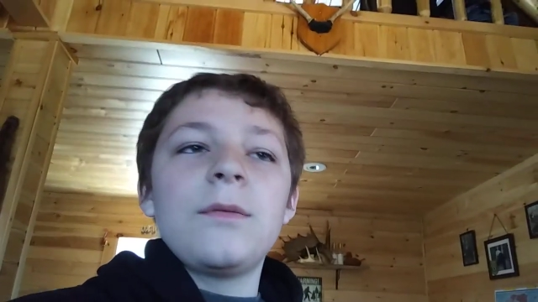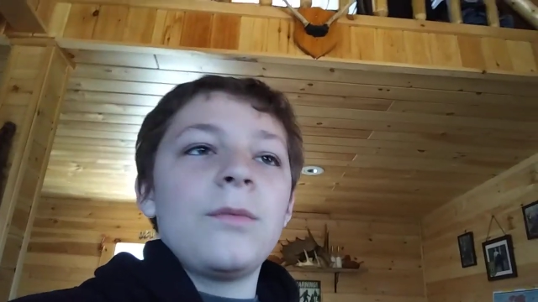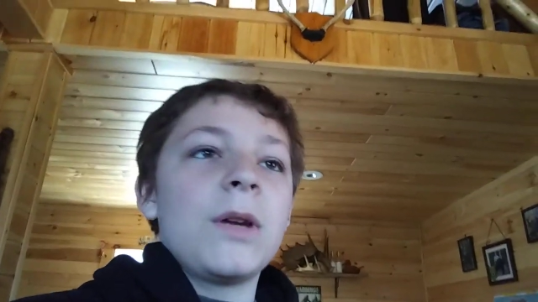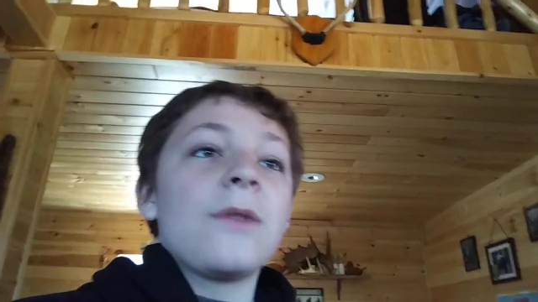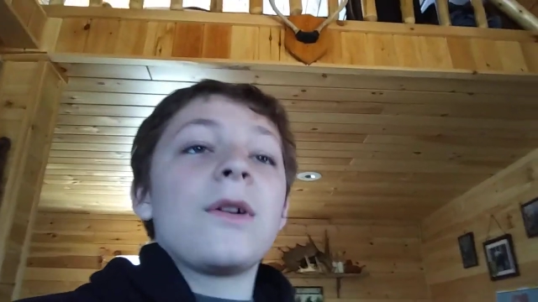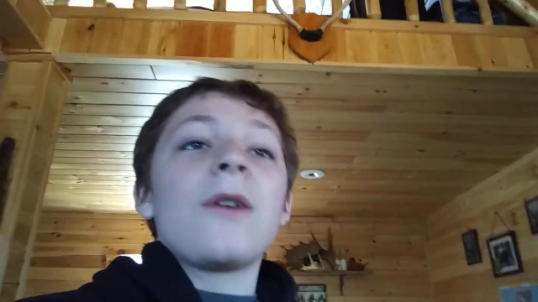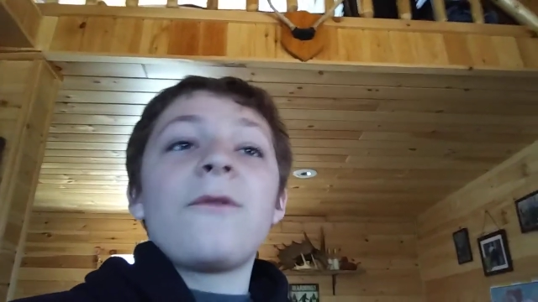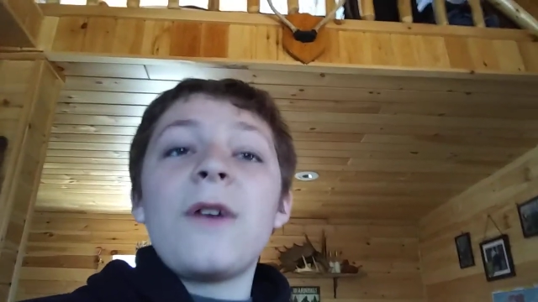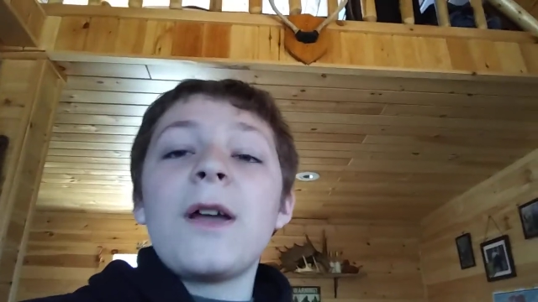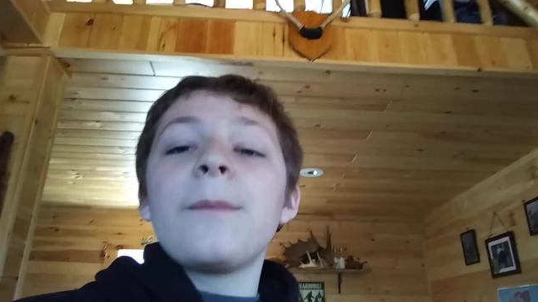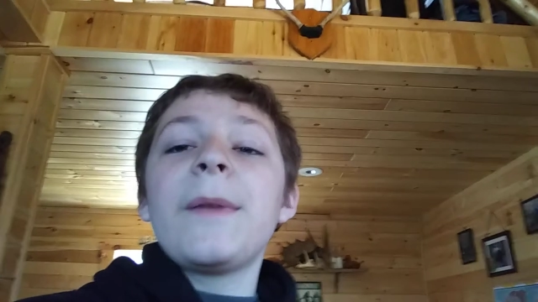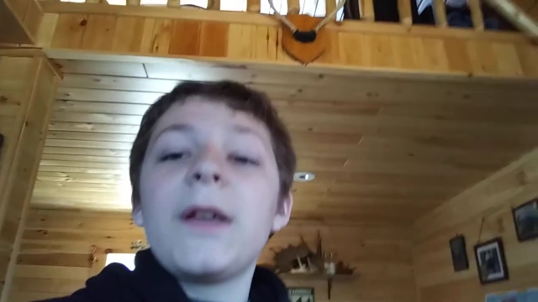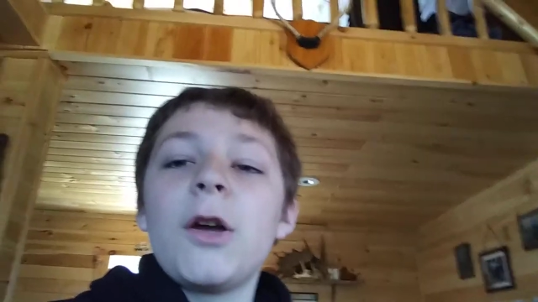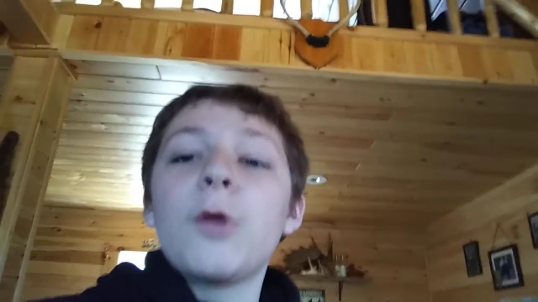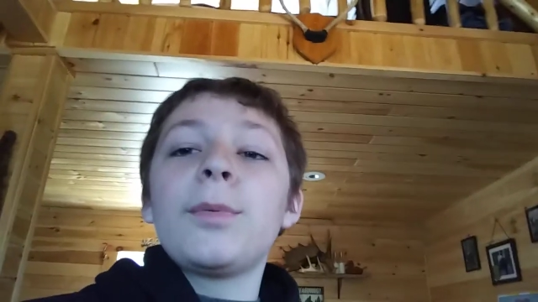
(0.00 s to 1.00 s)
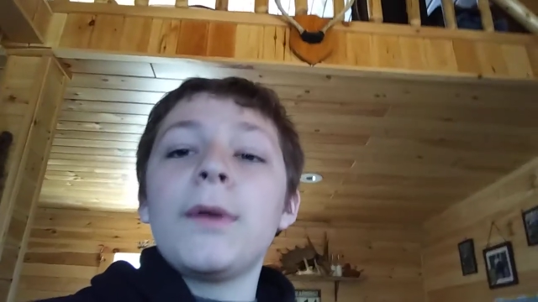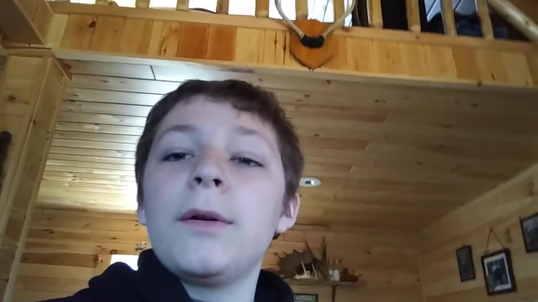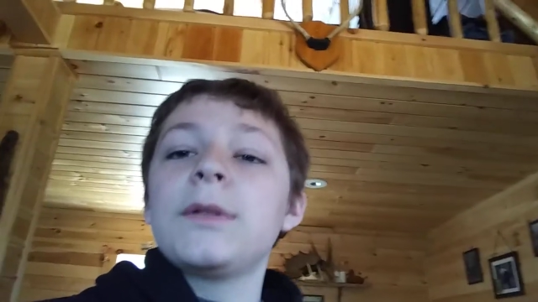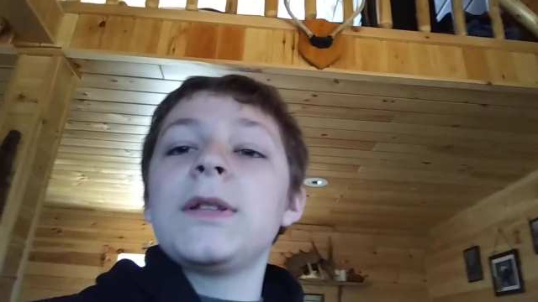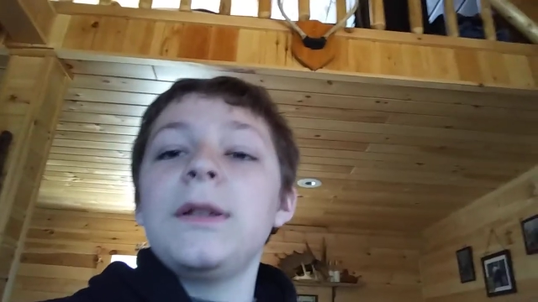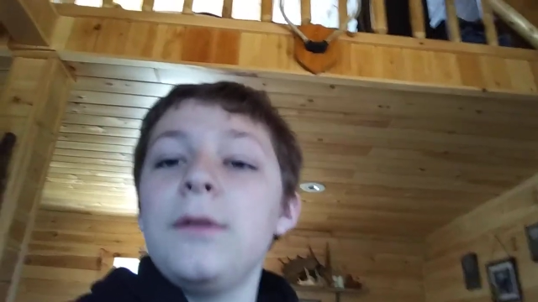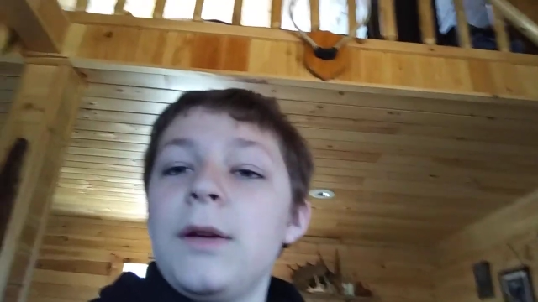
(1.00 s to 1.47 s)
whenever I find my GoPro,
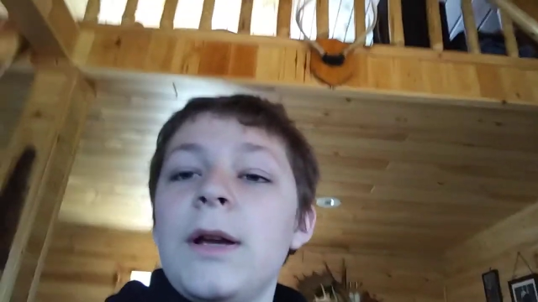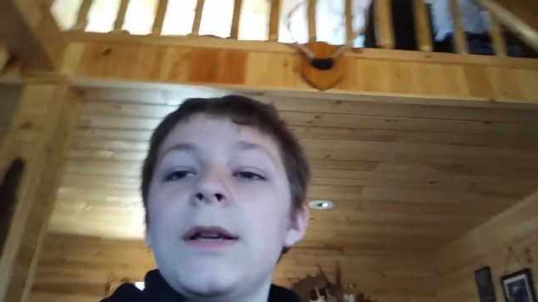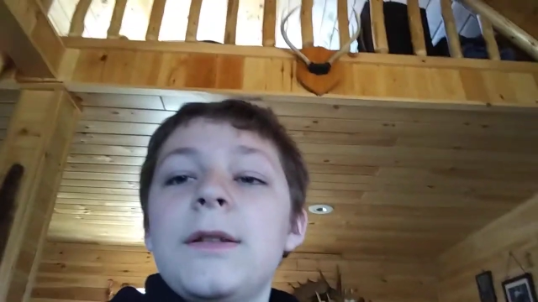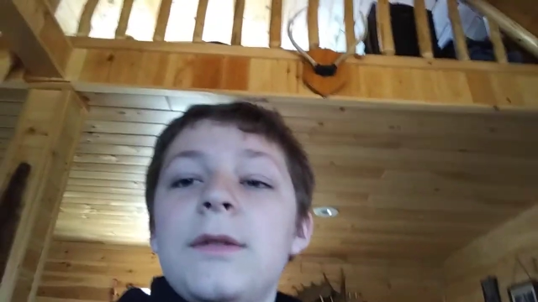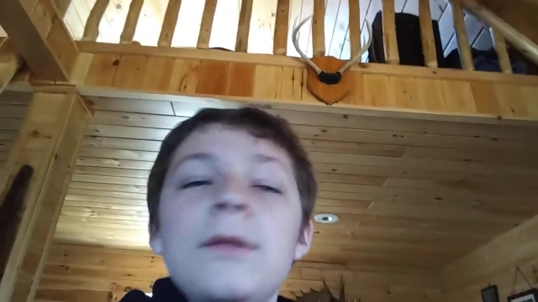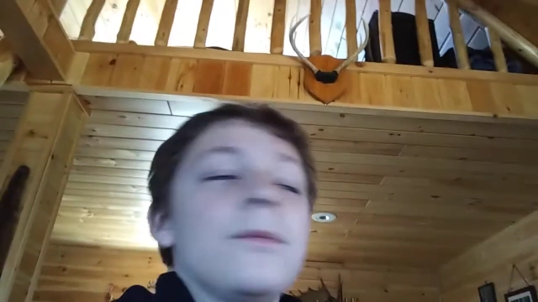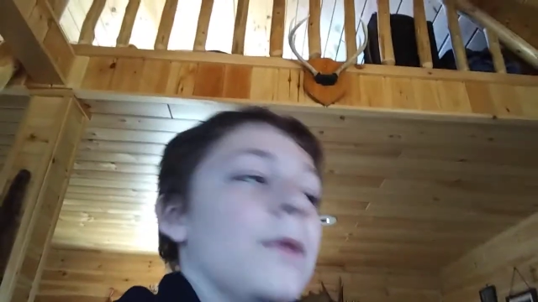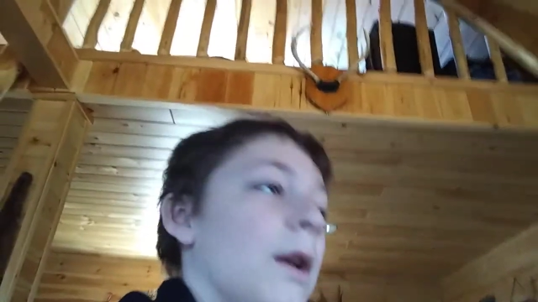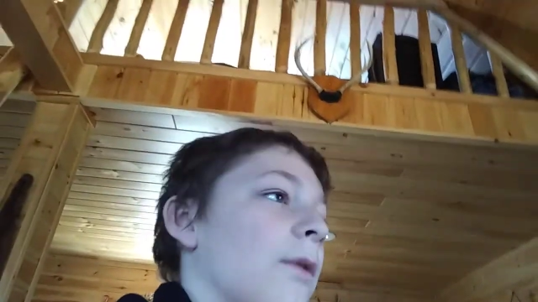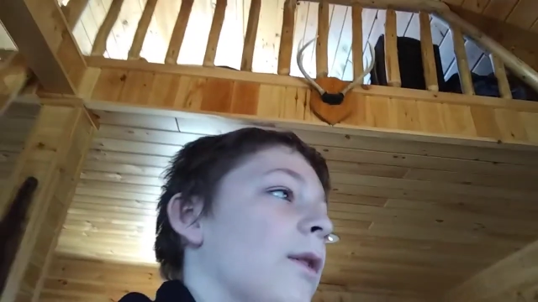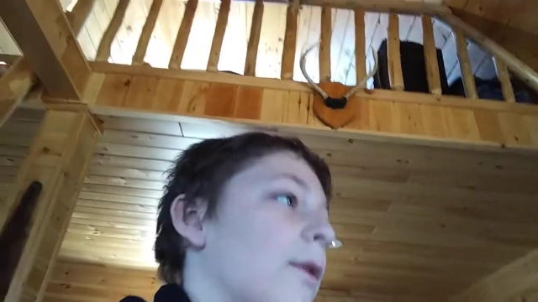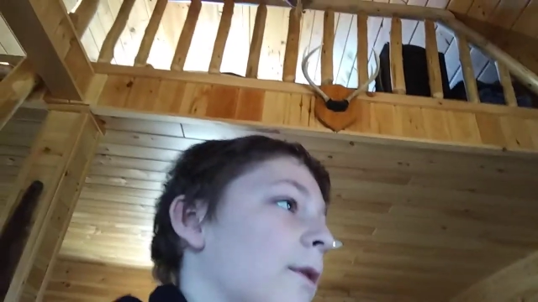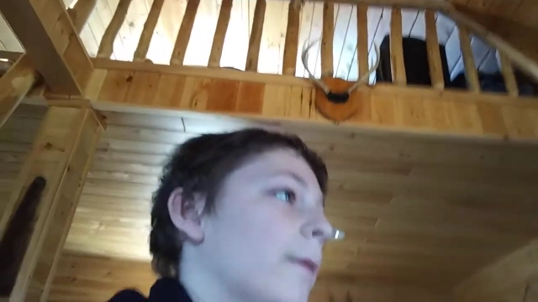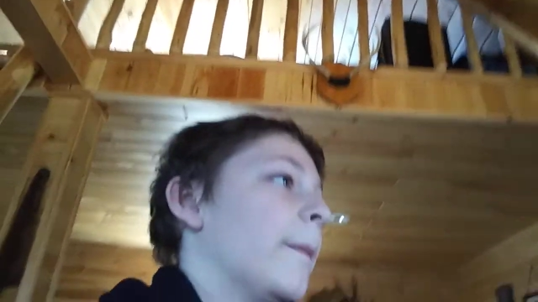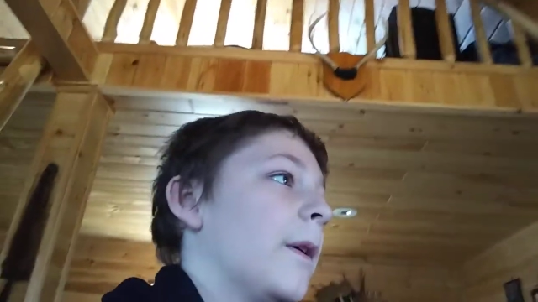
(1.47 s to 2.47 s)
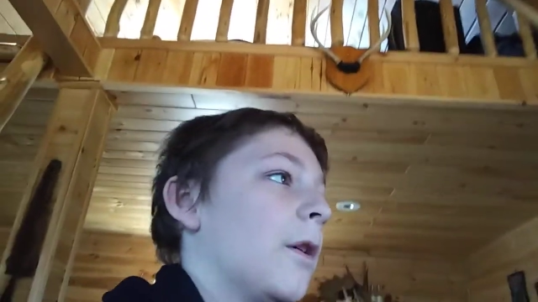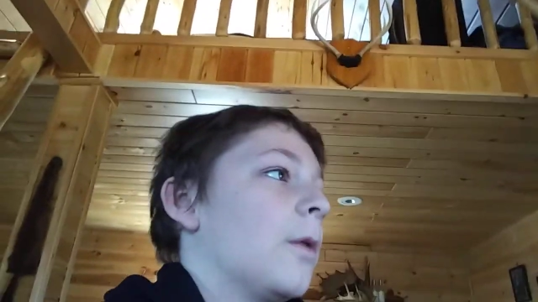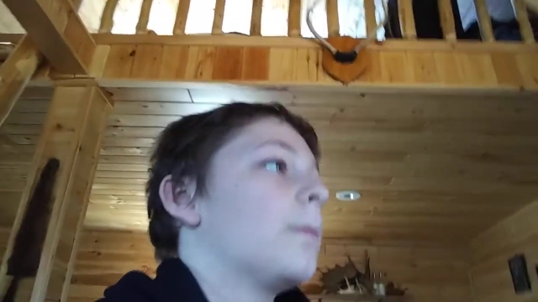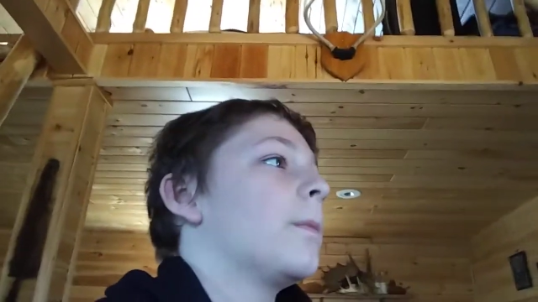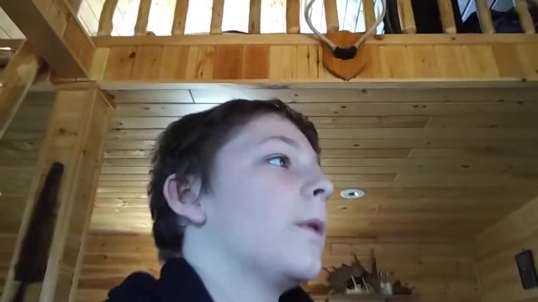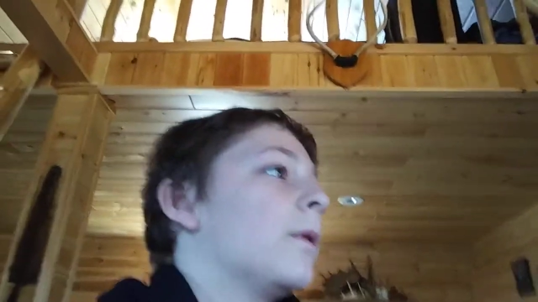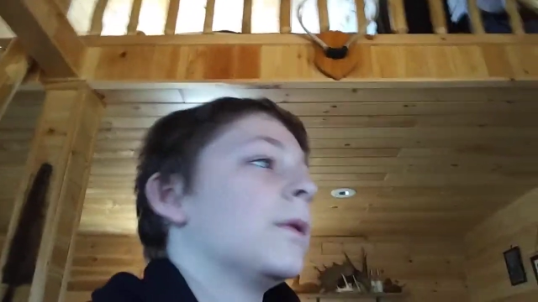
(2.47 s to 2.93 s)
I'll see you guys whenever I find my
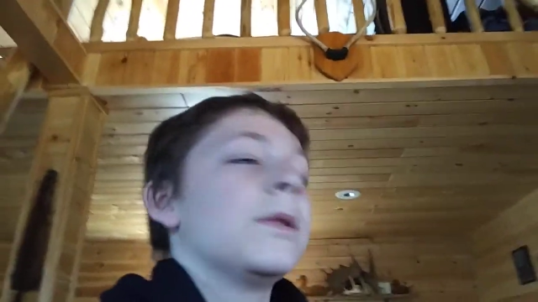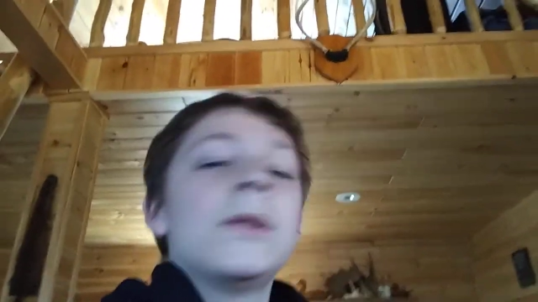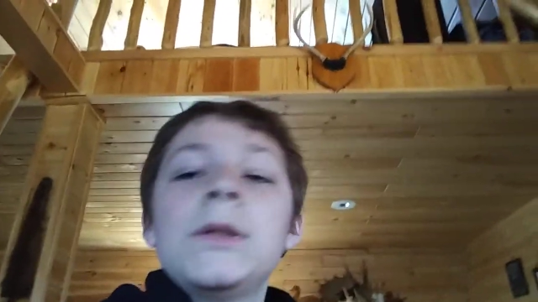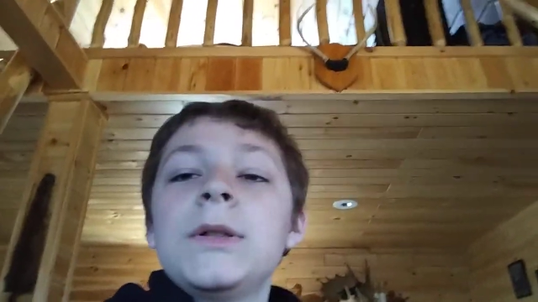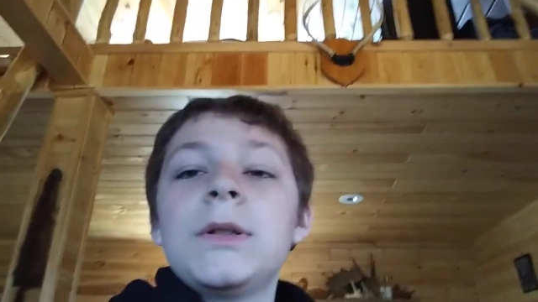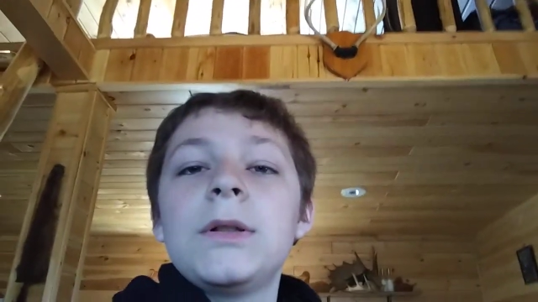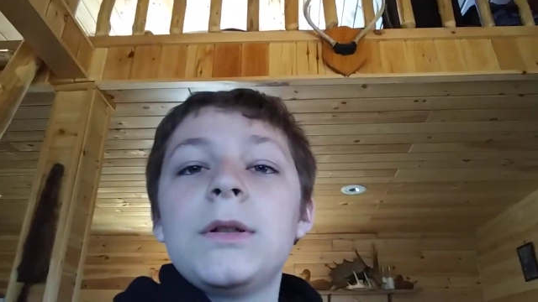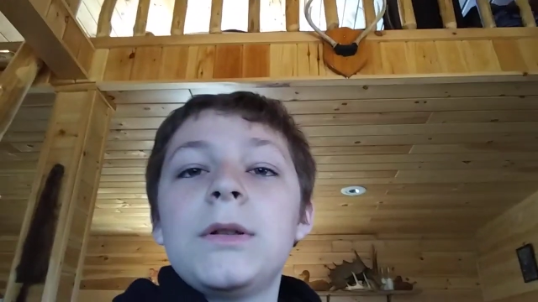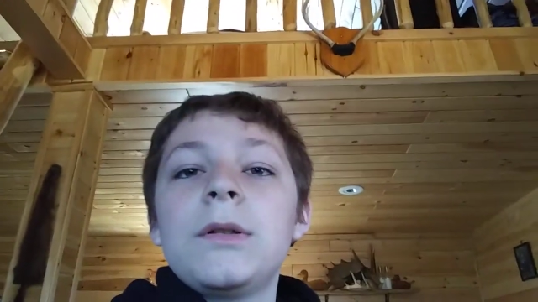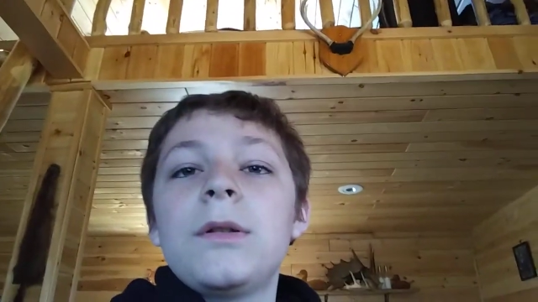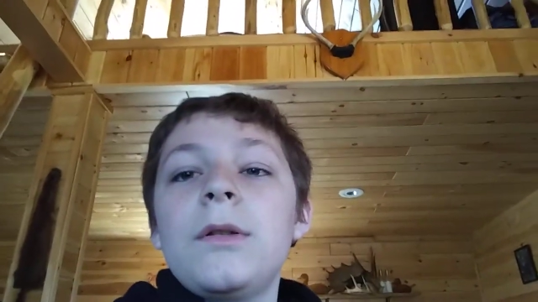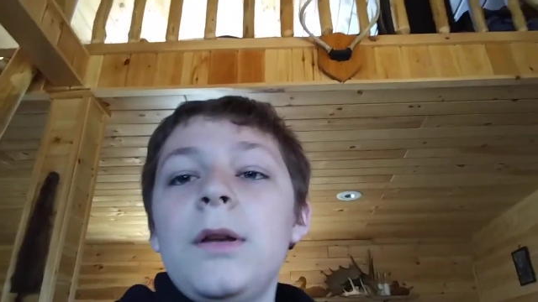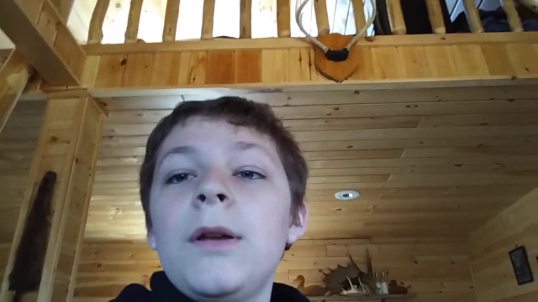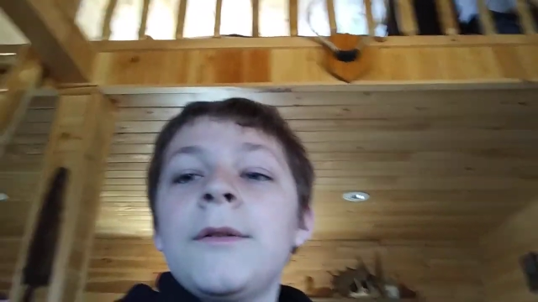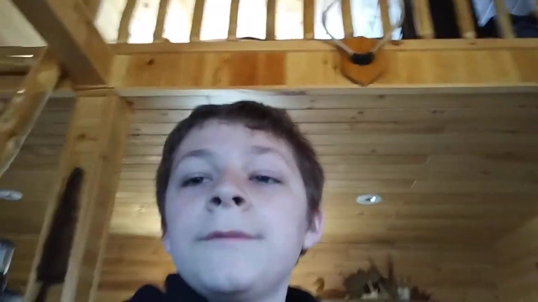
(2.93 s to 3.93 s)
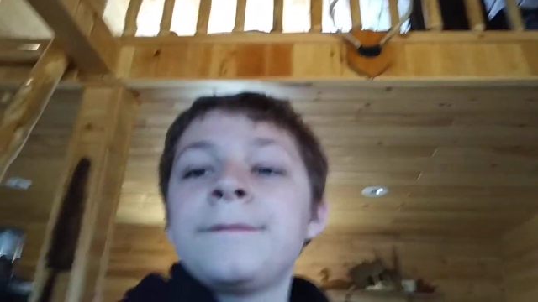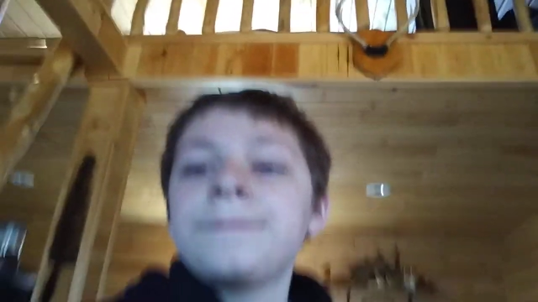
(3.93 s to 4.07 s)
GoPro. But yeah.